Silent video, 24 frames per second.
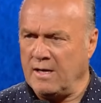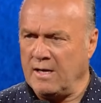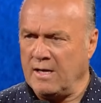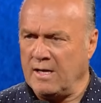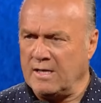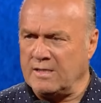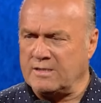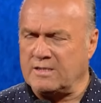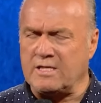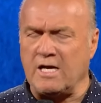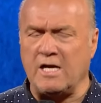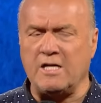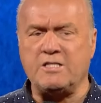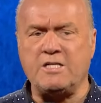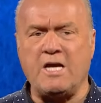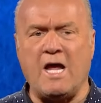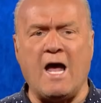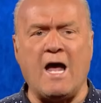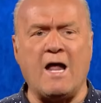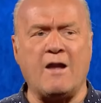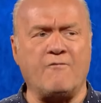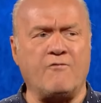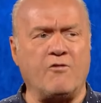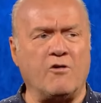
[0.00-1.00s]
in such
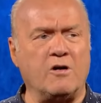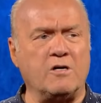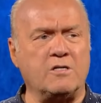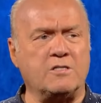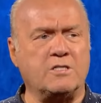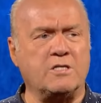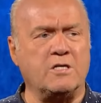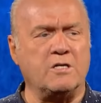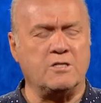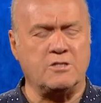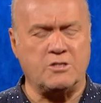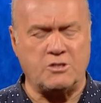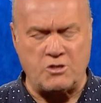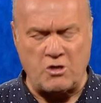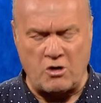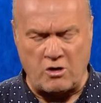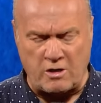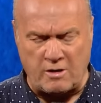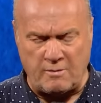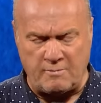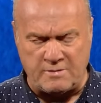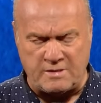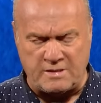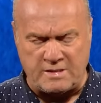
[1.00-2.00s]
adverse
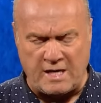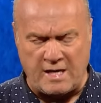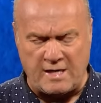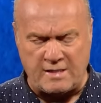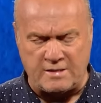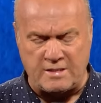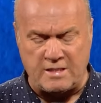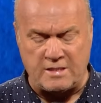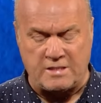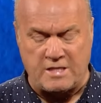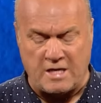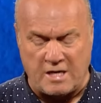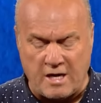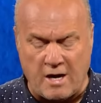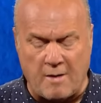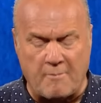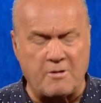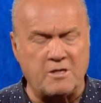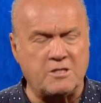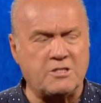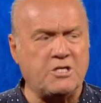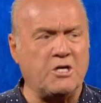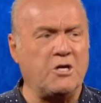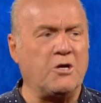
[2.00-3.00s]
circumstances? And
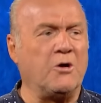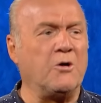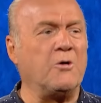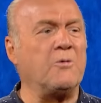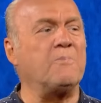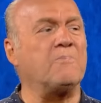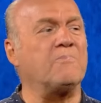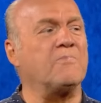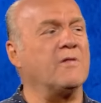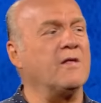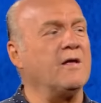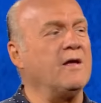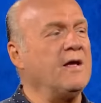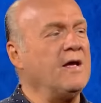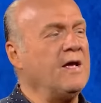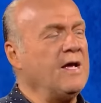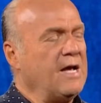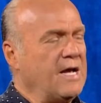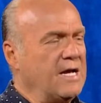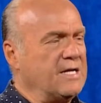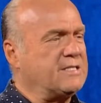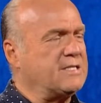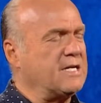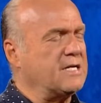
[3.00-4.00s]
number two,
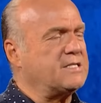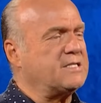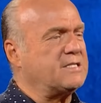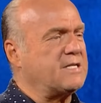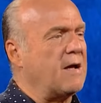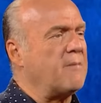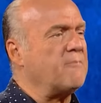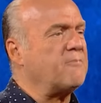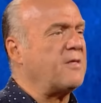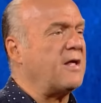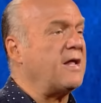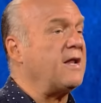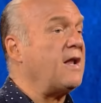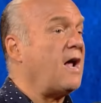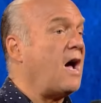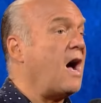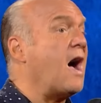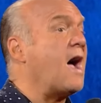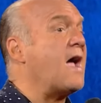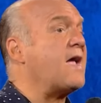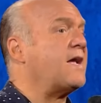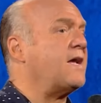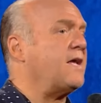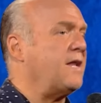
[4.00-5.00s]
is this something
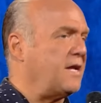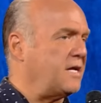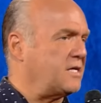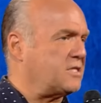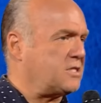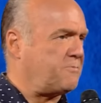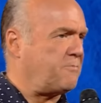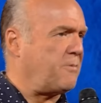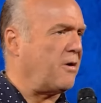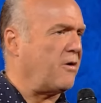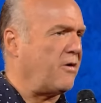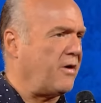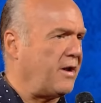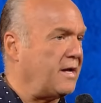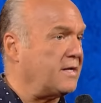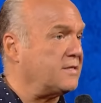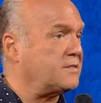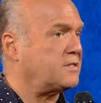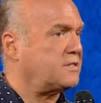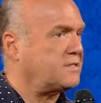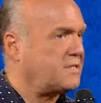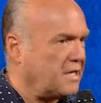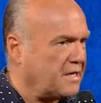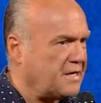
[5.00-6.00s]
I can
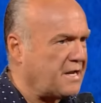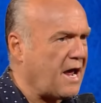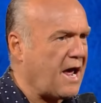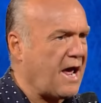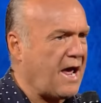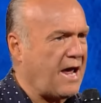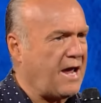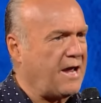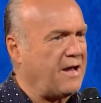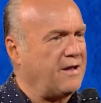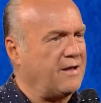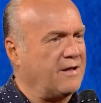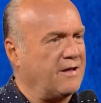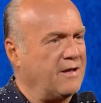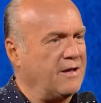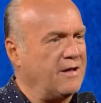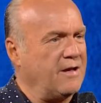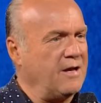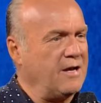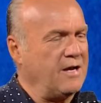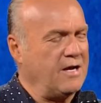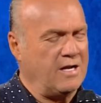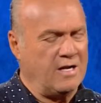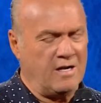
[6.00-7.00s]
experience today?
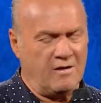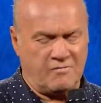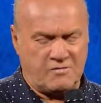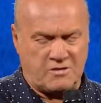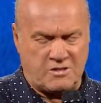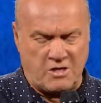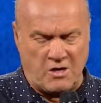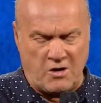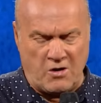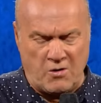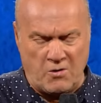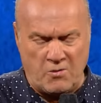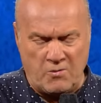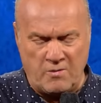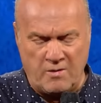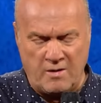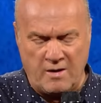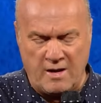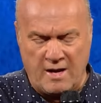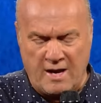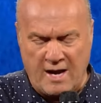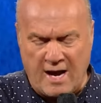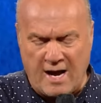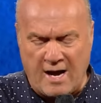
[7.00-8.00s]
And if so,
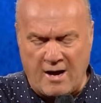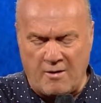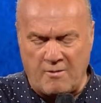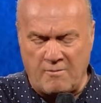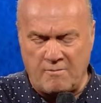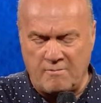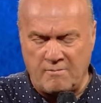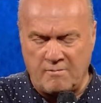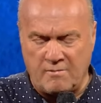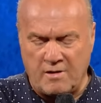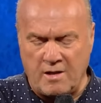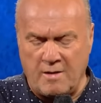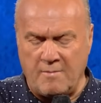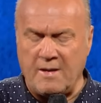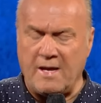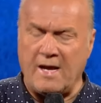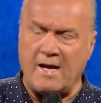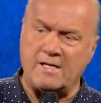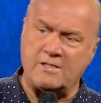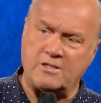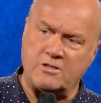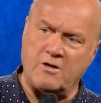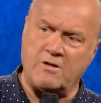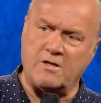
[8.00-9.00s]
how? Let me
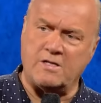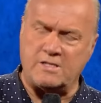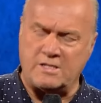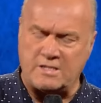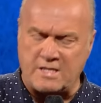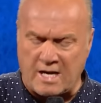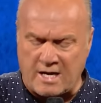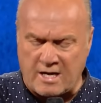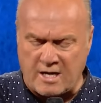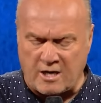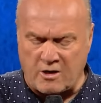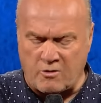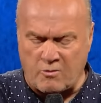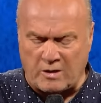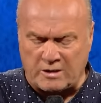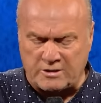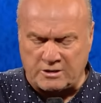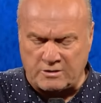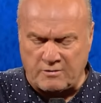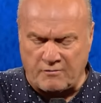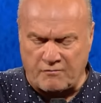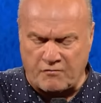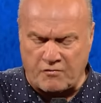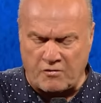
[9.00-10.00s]
answer the second
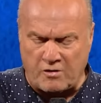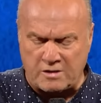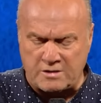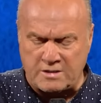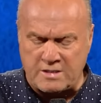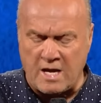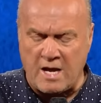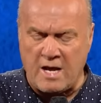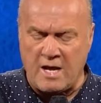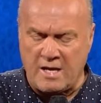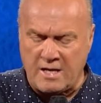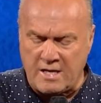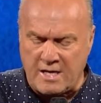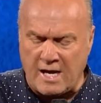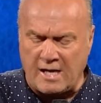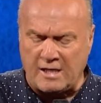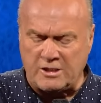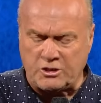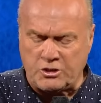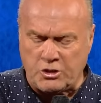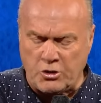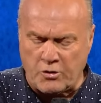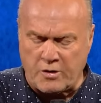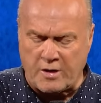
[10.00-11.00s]
question first.
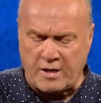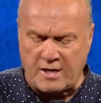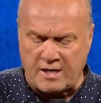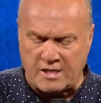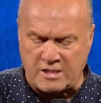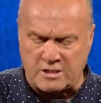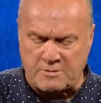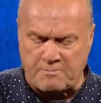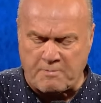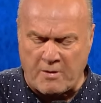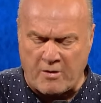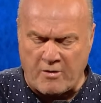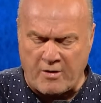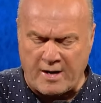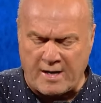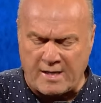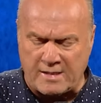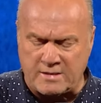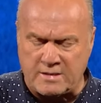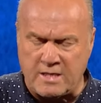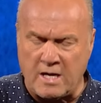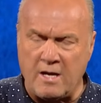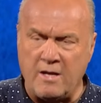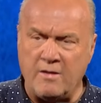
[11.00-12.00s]
Yes, you can
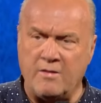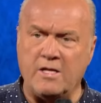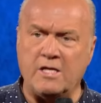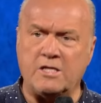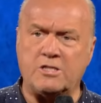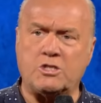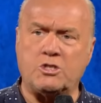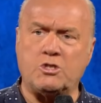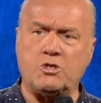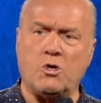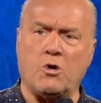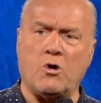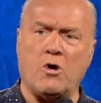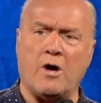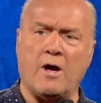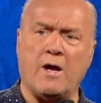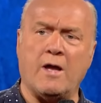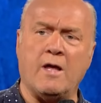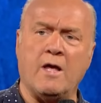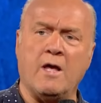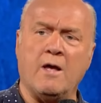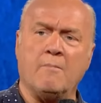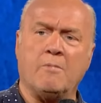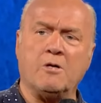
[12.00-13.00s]
experience this
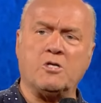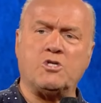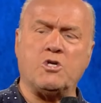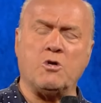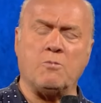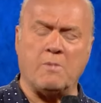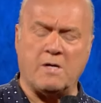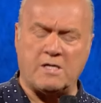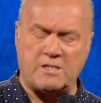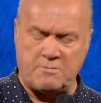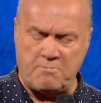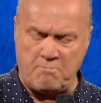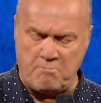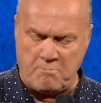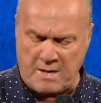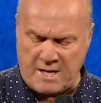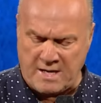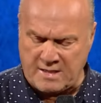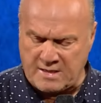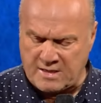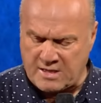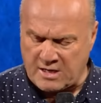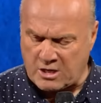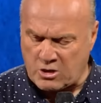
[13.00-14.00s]
joy, but you must
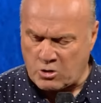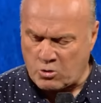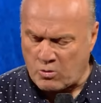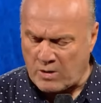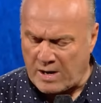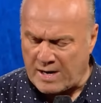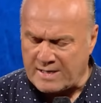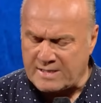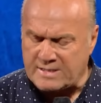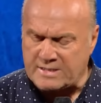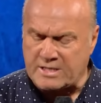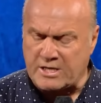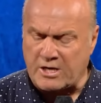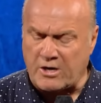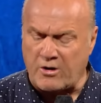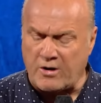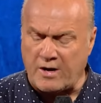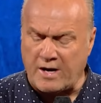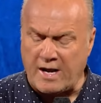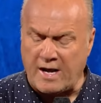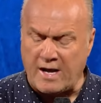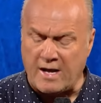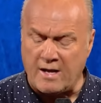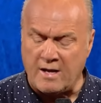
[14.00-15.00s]
meet the
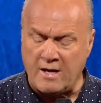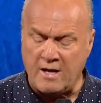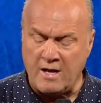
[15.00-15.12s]
criteria